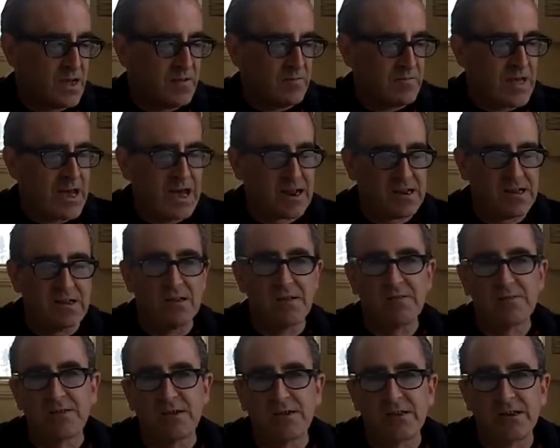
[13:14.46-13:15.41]
And that
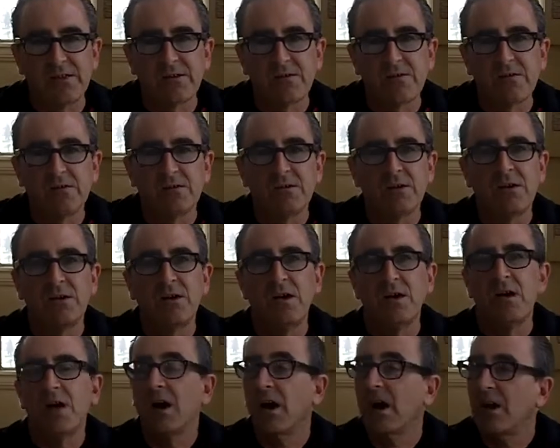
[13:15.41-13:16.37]
is another,
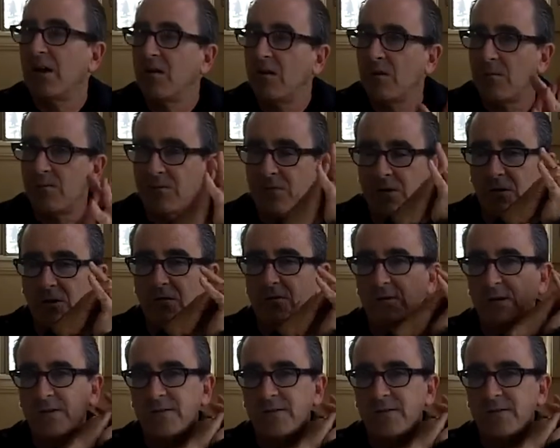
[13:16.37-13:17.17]
I hope to you,